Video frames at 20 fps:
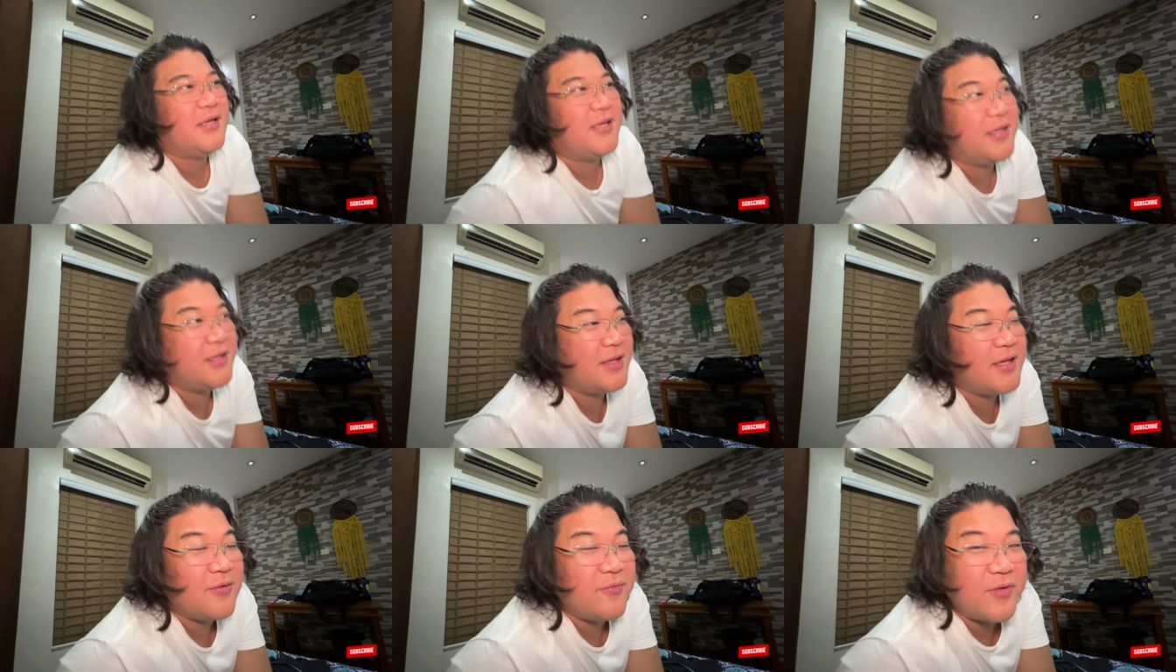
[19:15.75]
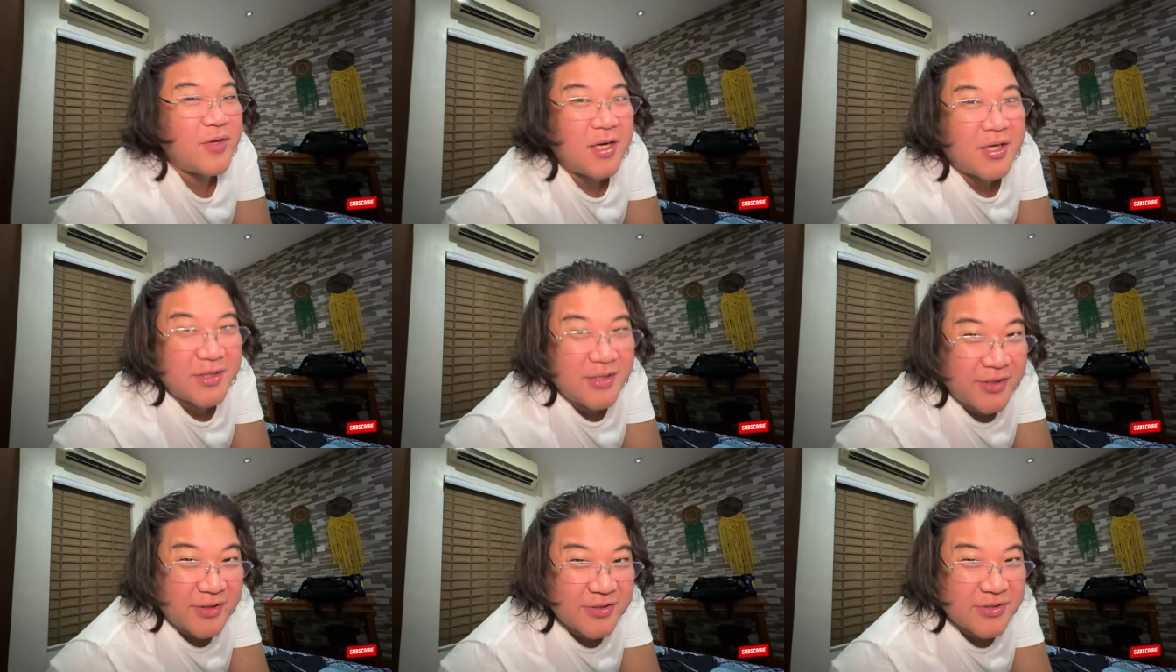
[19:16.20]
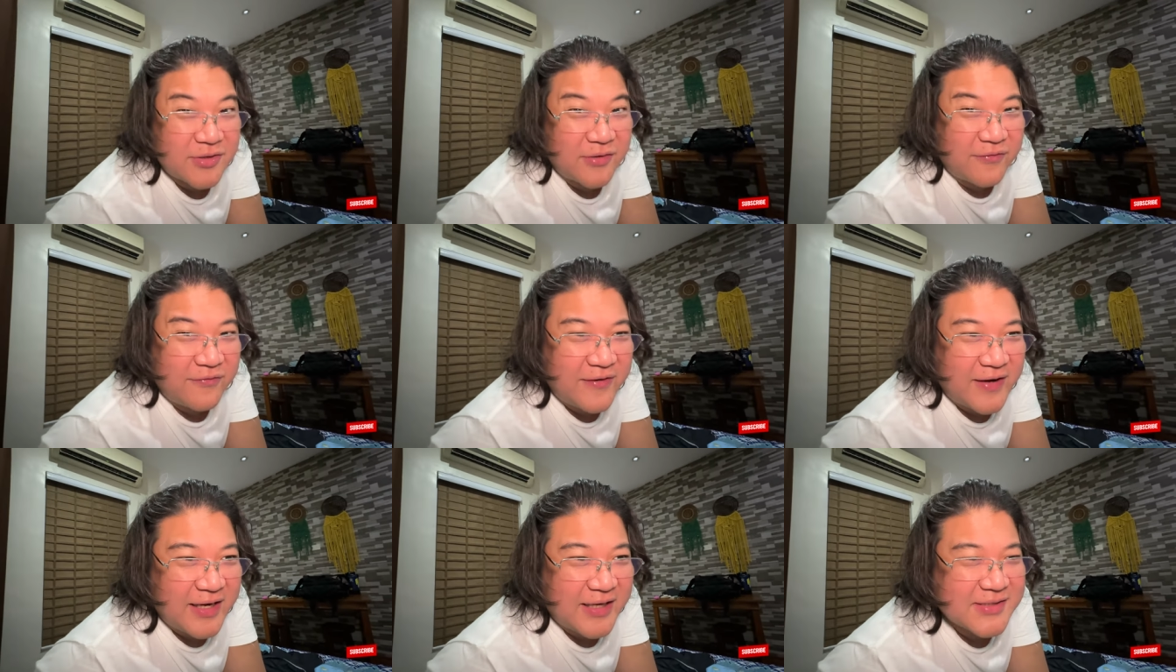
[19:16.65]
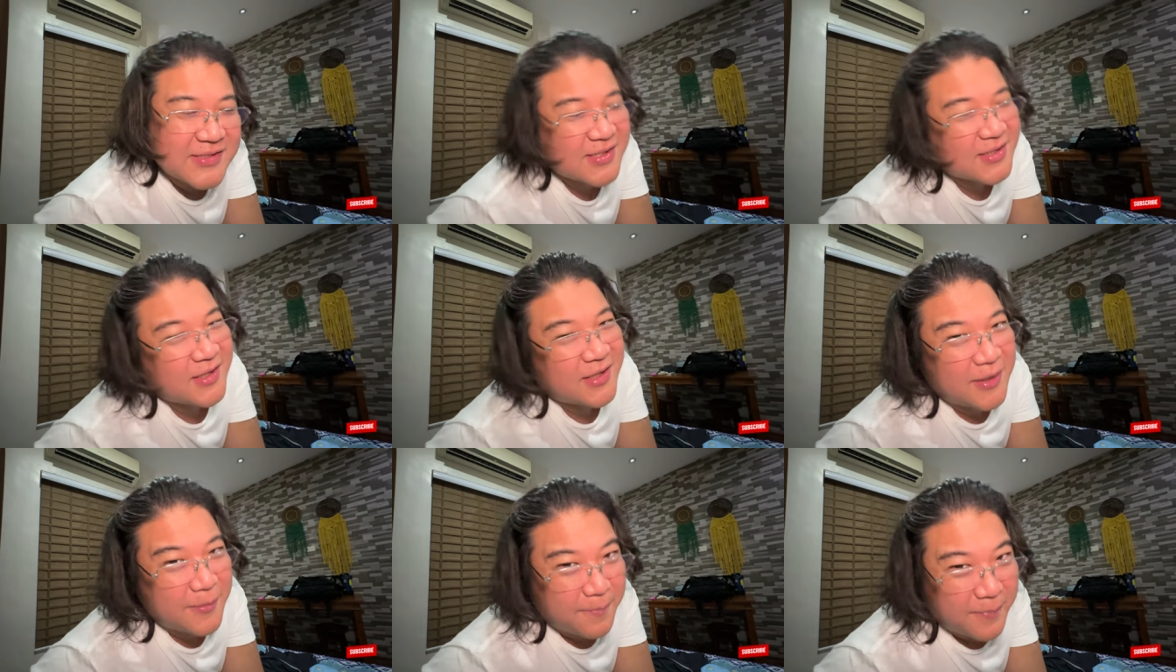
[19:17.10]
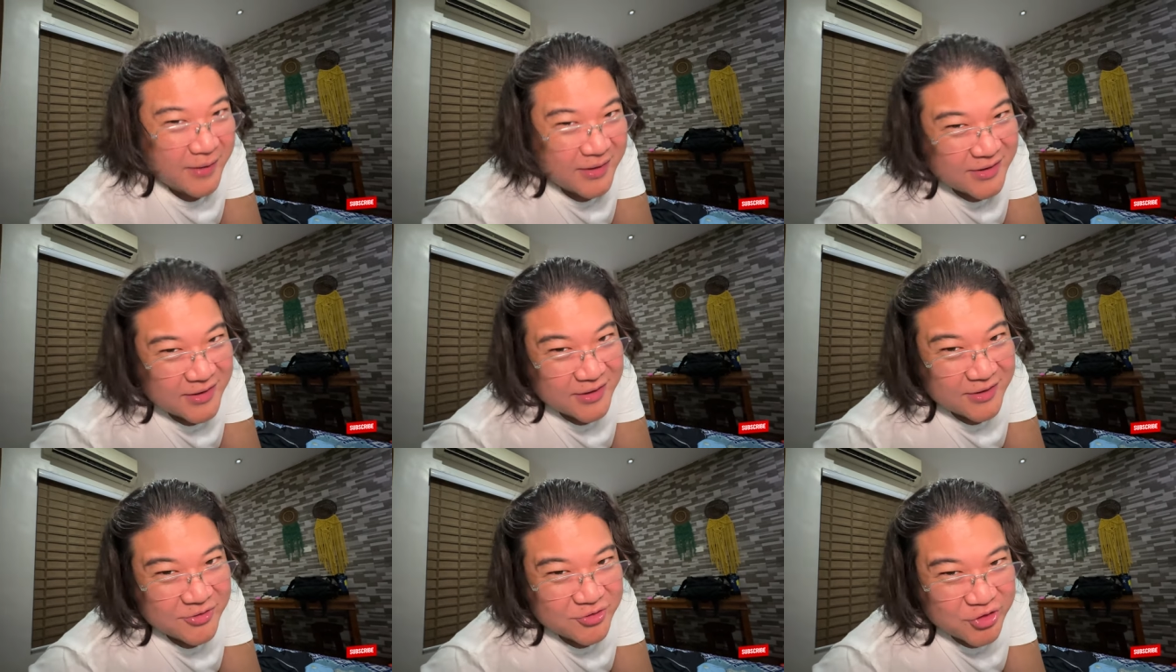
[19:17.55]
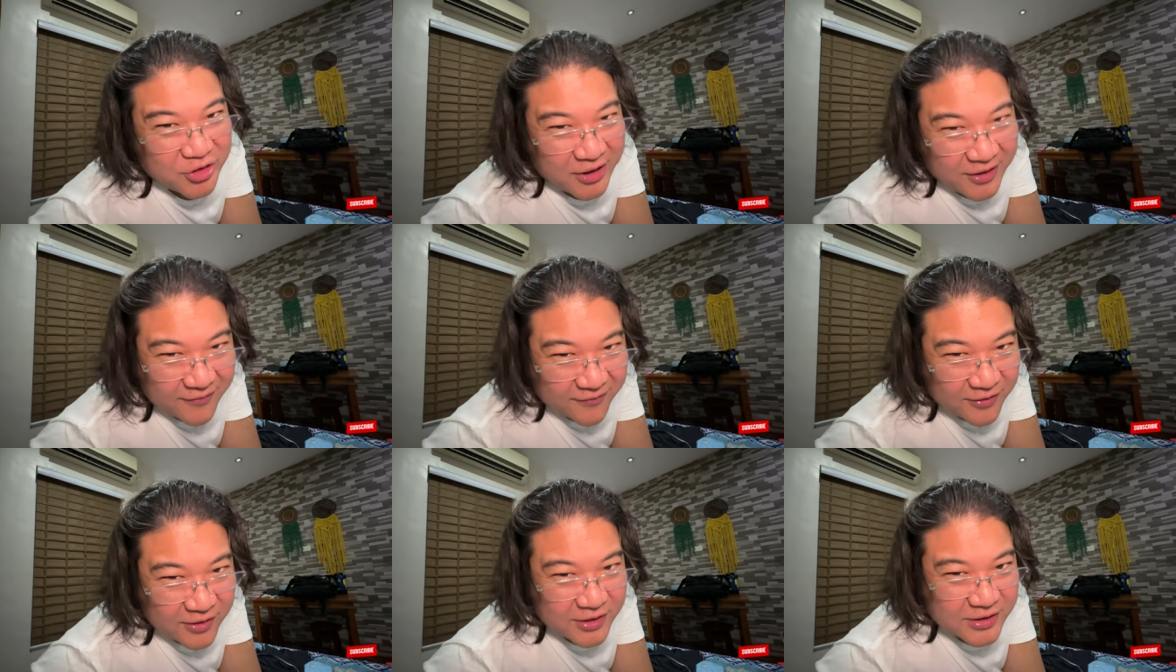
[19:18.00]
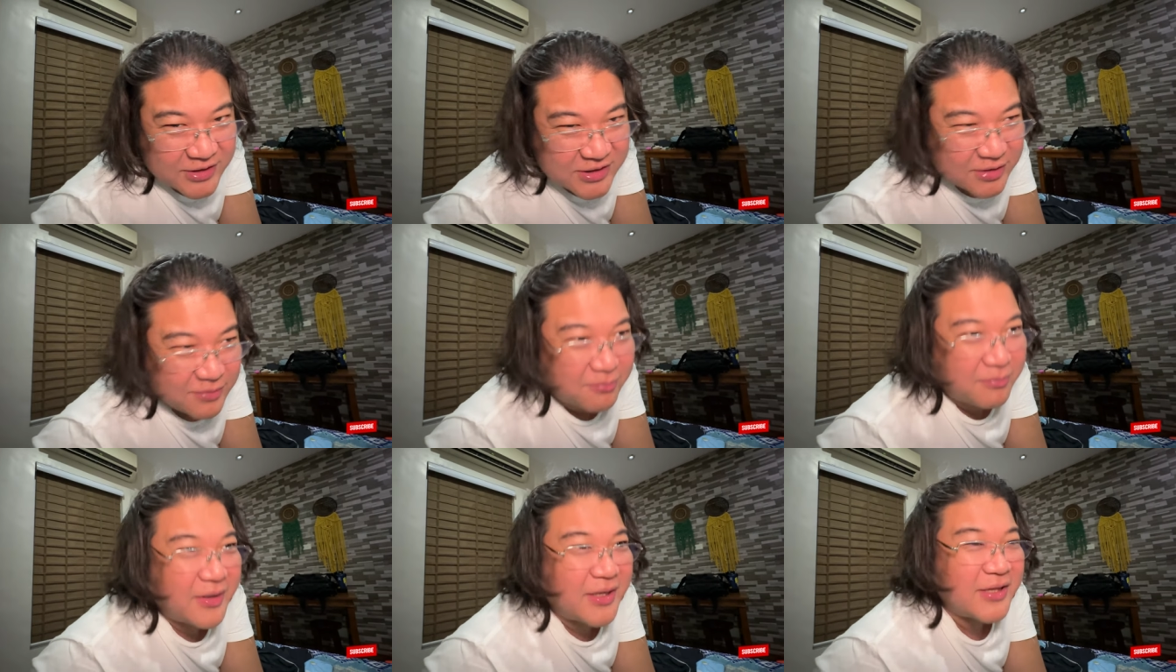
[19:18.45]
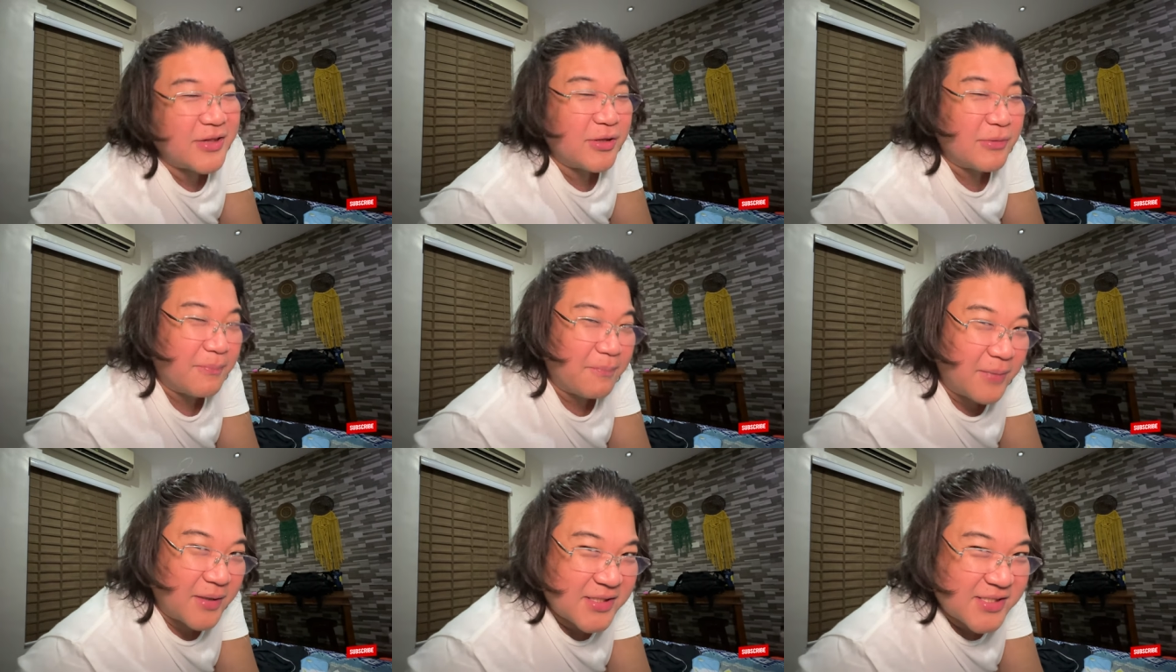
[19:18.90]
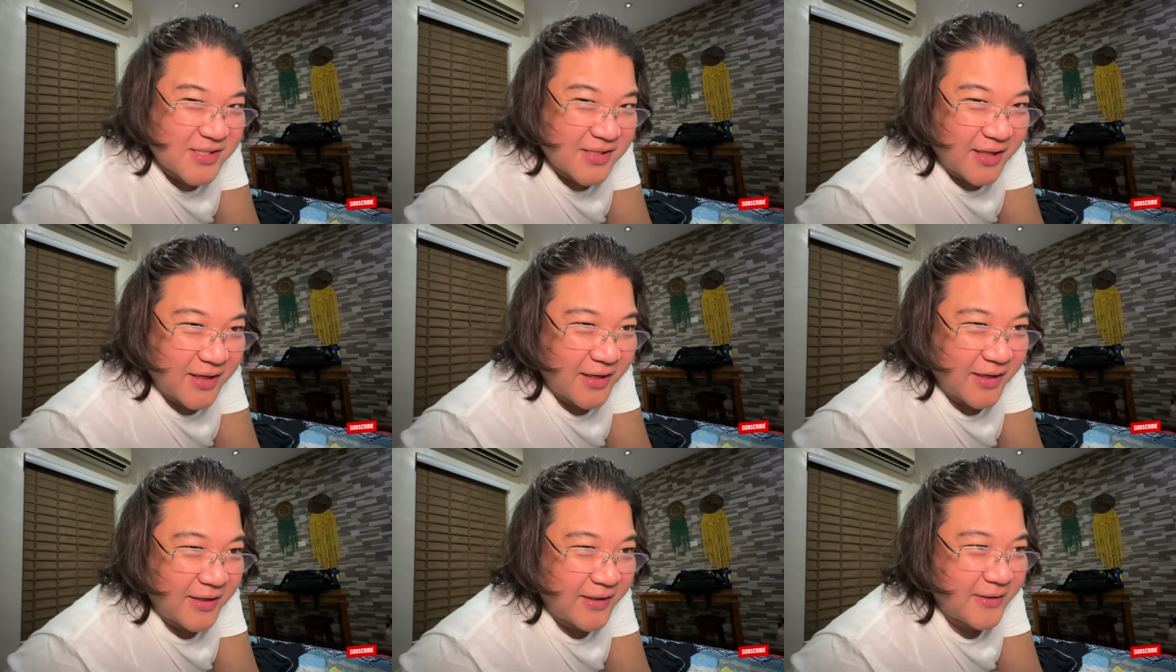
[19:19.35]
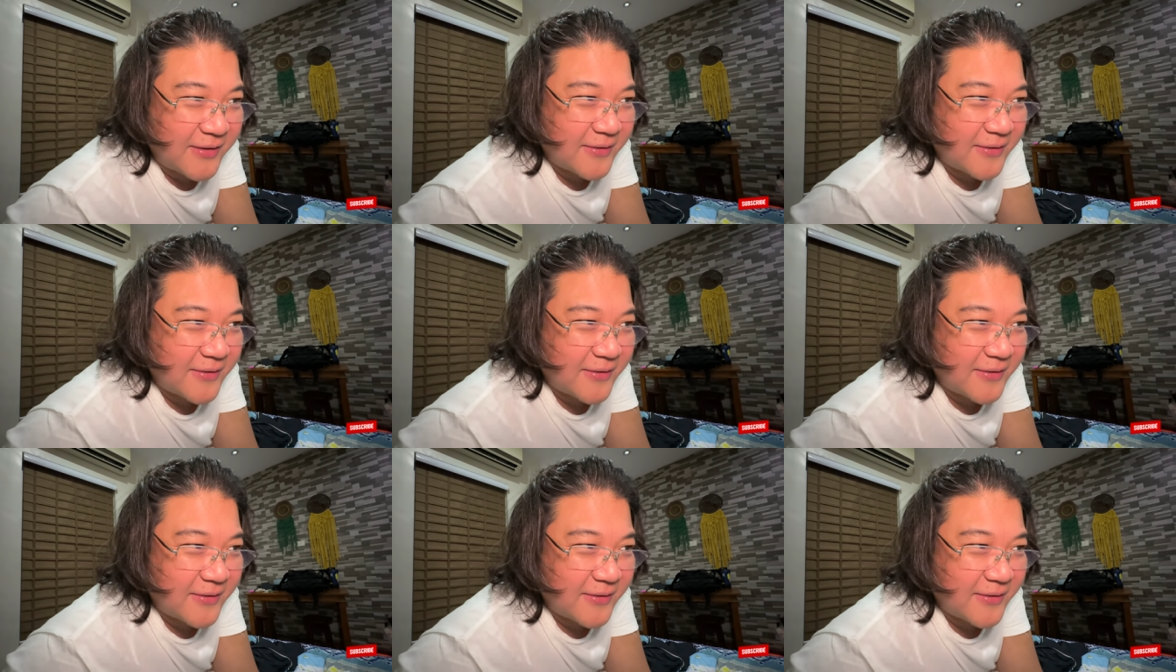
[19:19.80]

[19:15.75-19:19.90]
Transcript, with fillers: And then we got here so fast, and then ang bait ng drivers, ang bait ng bus line.